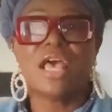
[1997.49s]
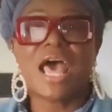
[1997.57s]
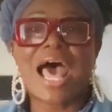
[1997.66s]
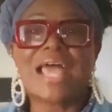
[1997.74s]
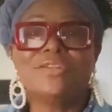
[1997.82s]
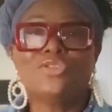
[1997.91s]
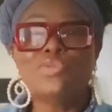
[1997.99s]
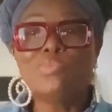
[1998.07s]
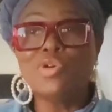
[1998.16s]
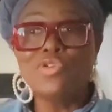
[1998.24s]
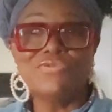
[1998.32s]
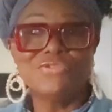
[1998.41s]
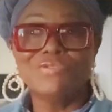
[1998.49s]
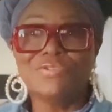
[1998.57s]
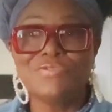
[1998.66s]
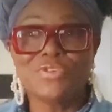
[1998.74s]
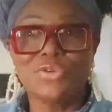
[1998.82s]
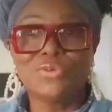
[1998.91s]
I do movie
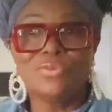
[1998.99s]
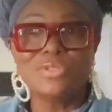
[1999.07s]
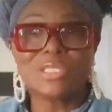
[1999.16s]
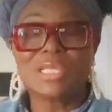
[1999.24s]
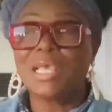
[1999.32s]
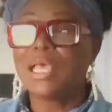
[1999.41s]
reviews